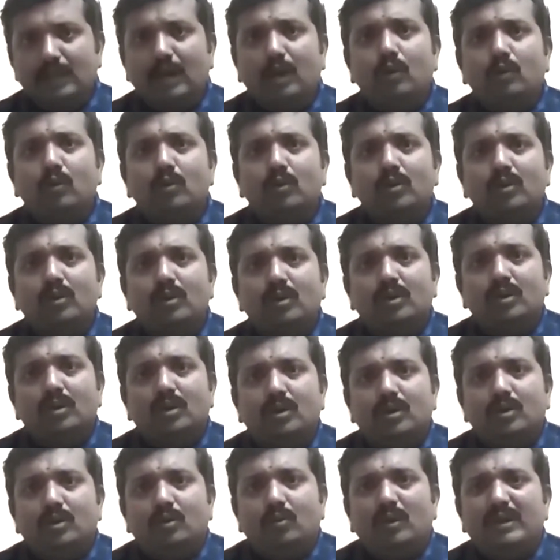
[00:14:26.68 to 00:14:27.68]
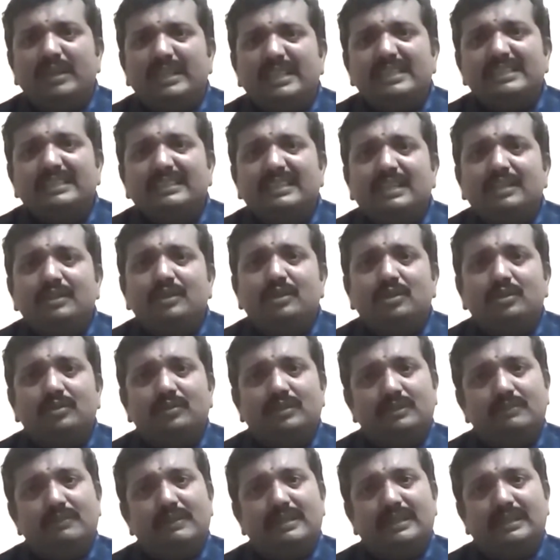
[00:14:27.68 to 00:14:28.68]
Now, what else can you
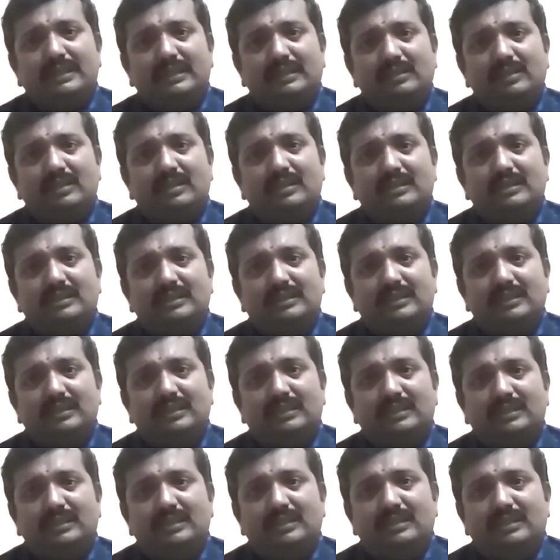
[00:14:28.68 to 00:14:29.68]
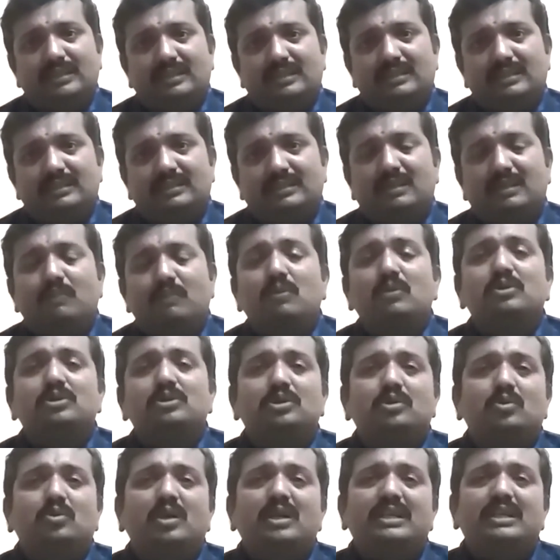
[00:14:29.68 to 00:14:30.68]
do with biotechnology?
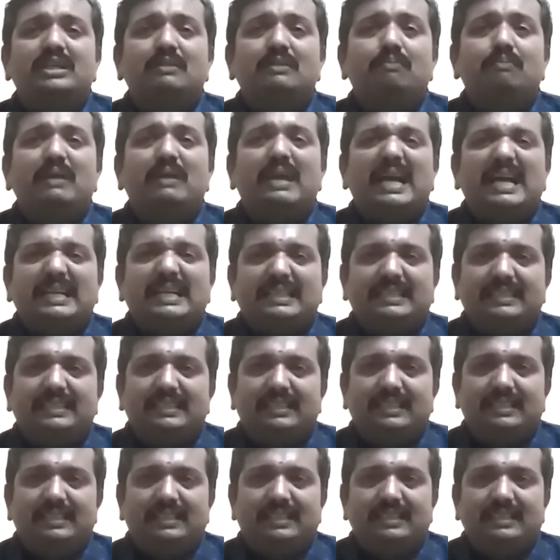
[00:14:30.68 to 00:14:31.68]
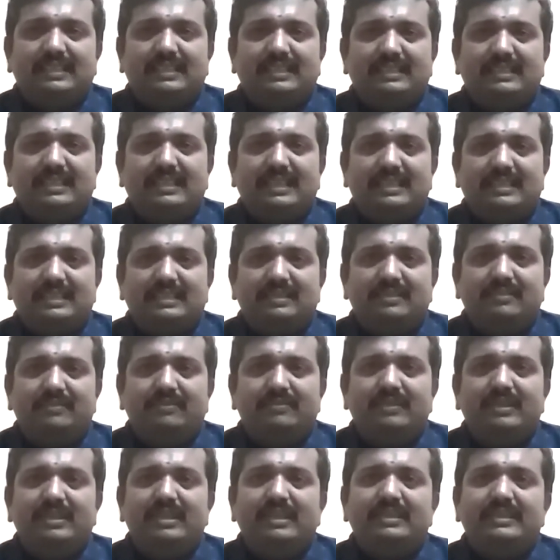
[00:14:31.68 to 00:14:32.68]
Suppose you want a plant that
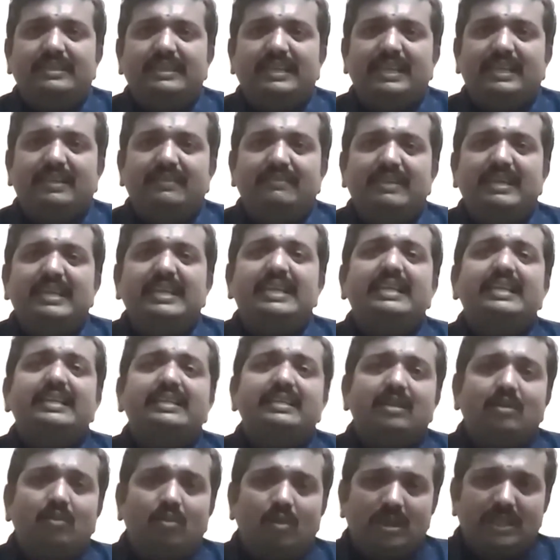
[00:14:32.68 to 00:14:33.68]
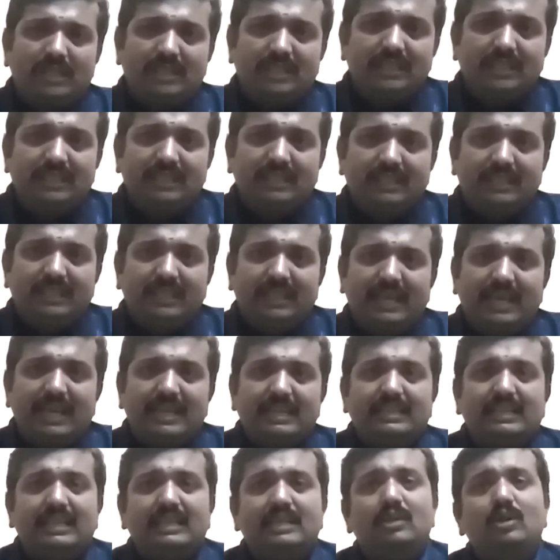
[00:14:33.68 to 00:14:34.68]
will take very little water
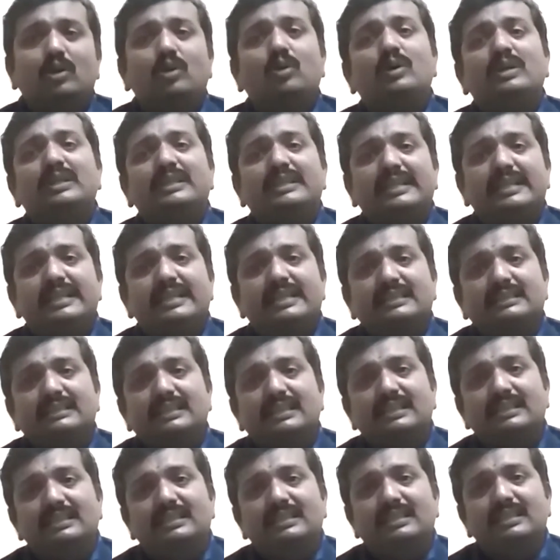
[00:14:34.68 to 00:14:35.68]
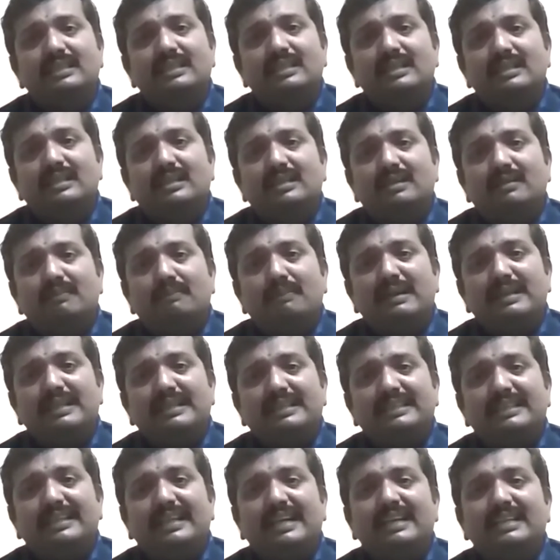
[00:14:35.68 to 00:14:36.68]
and can grow in the desert,
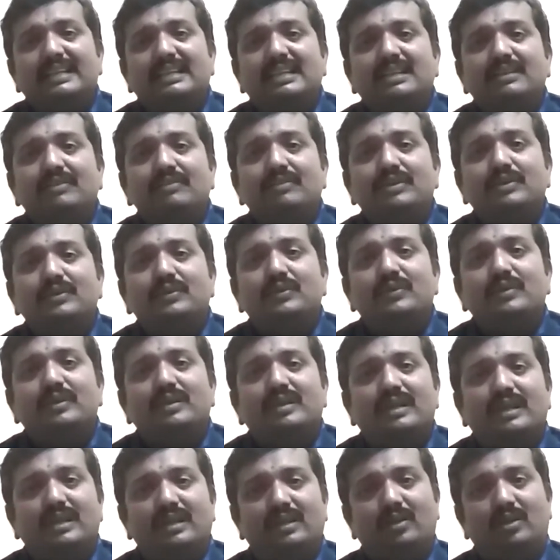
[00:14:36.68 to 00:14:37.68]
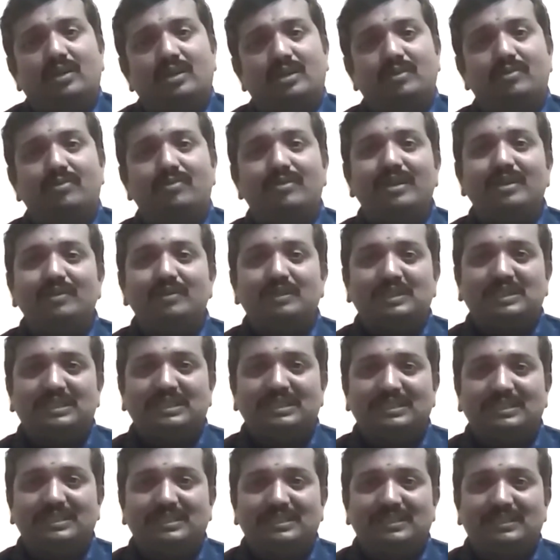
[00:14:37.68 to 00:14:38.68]
but can give you a lot of
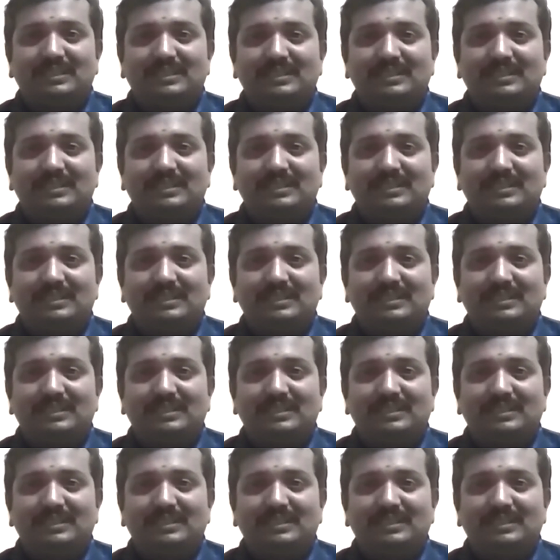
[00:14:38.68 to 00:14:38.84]
flowers.